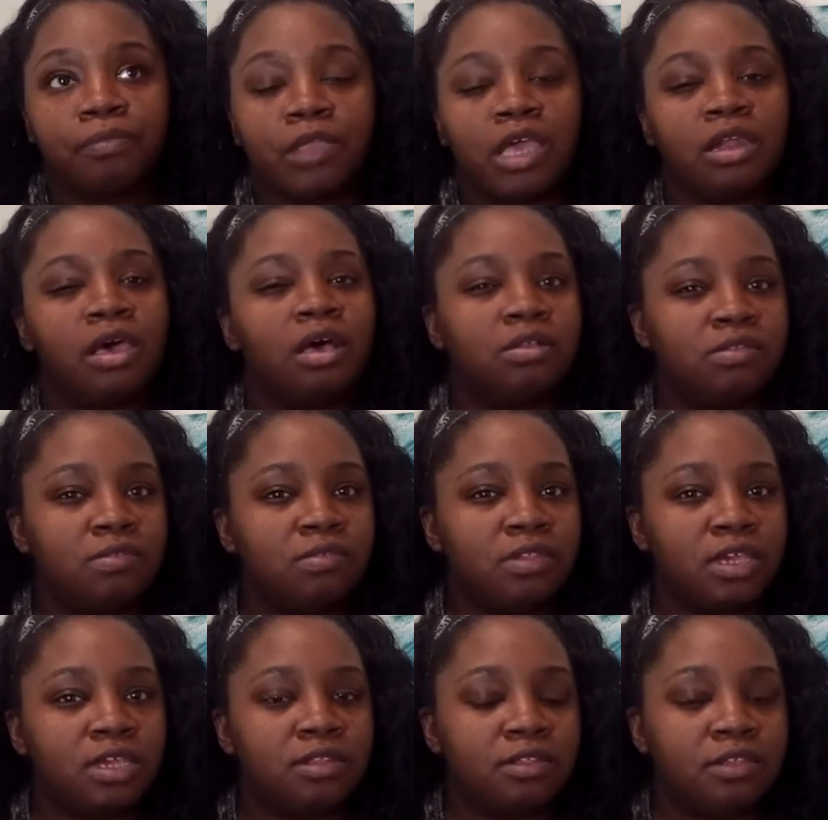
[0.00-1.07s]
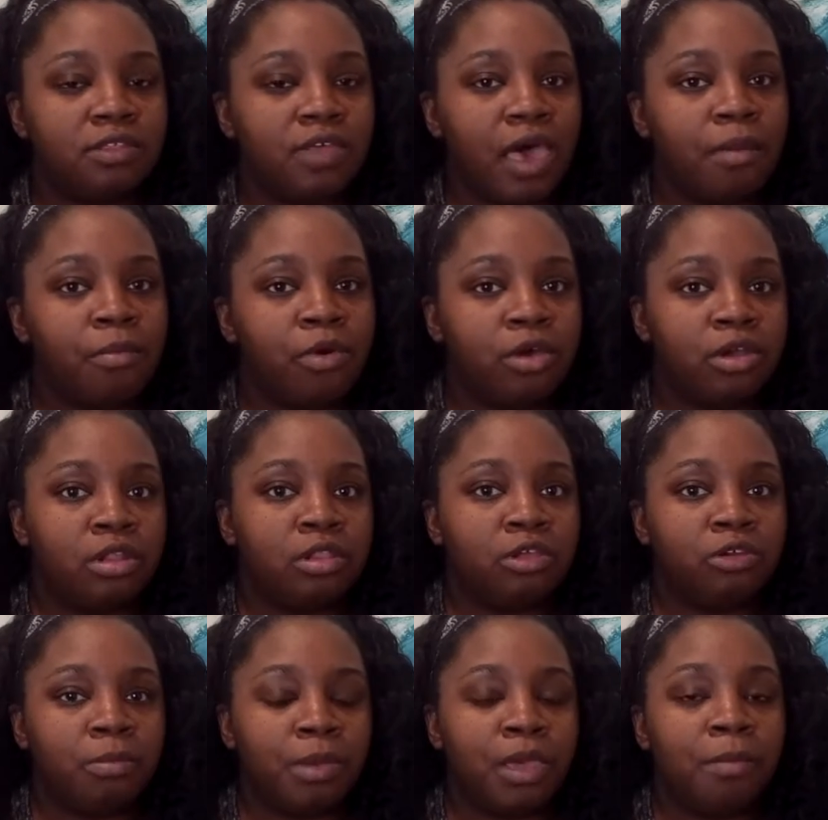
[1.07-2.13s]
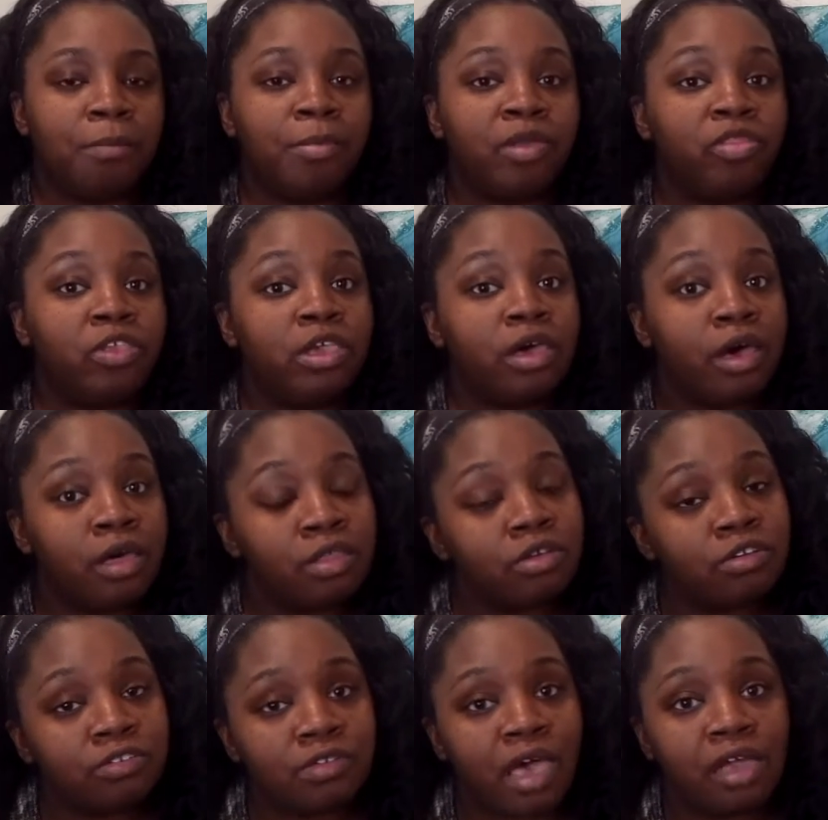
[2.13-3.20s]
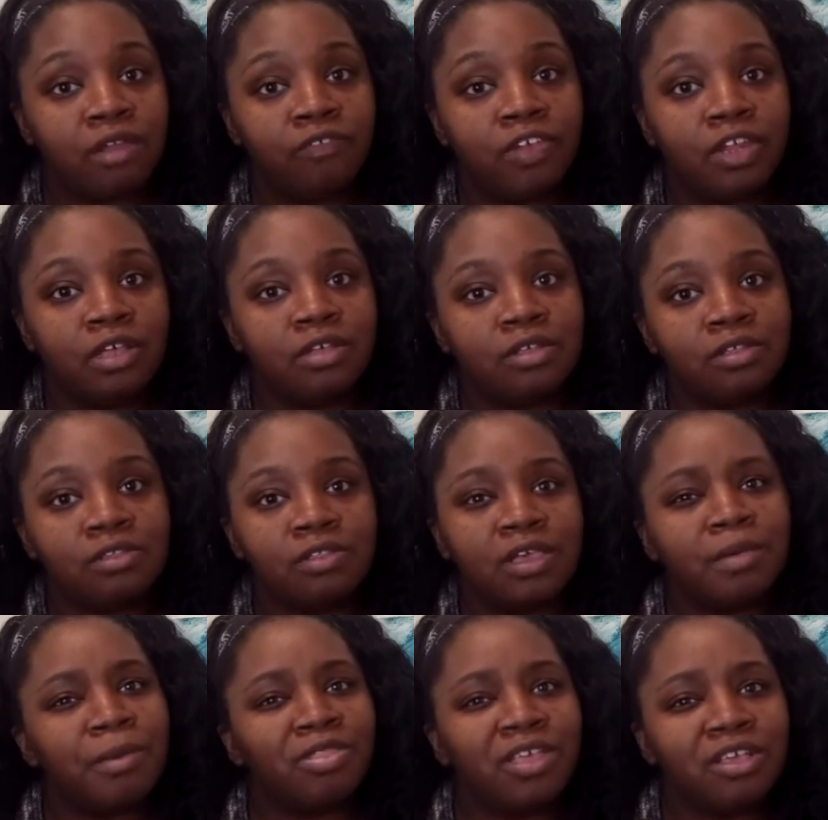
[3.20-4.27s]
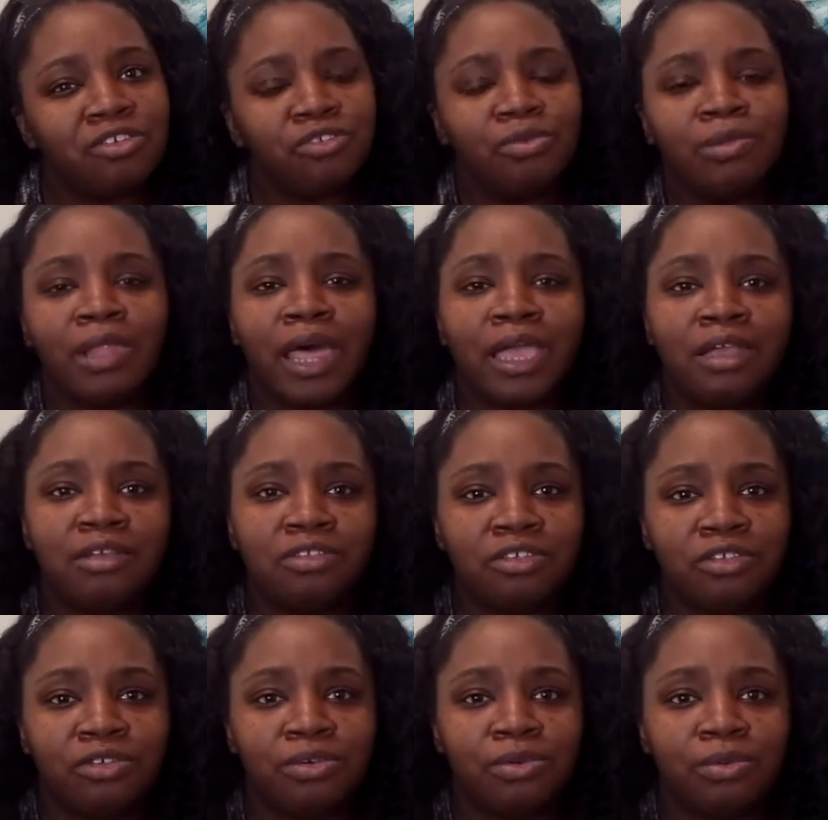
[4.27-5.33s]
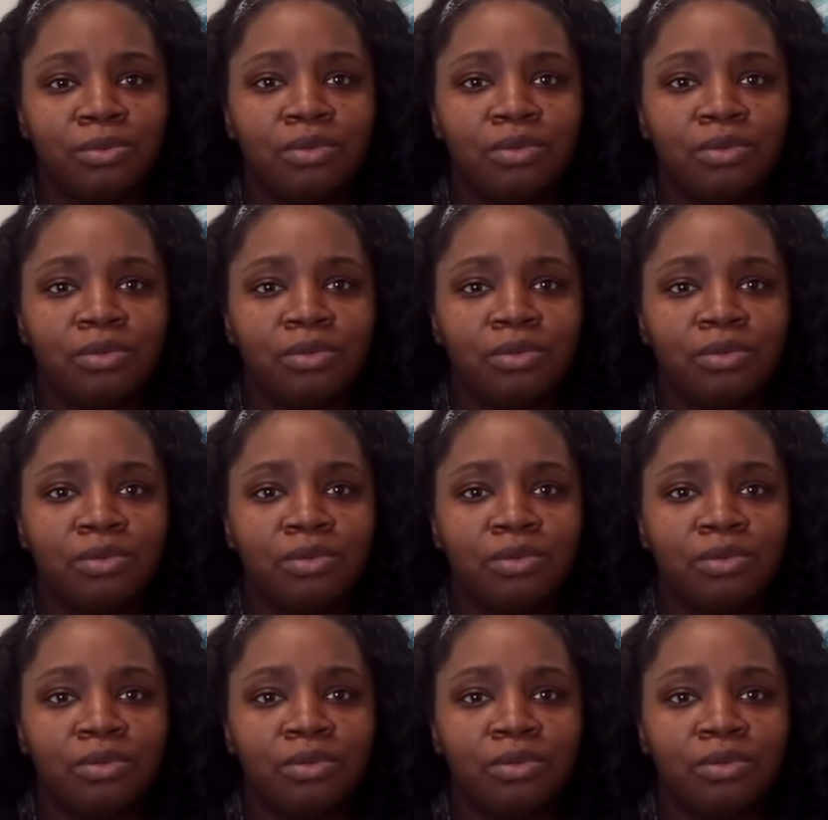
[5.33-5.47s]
And I'll dig into that more in a little bit. But the other side of it is, think about things you like to do.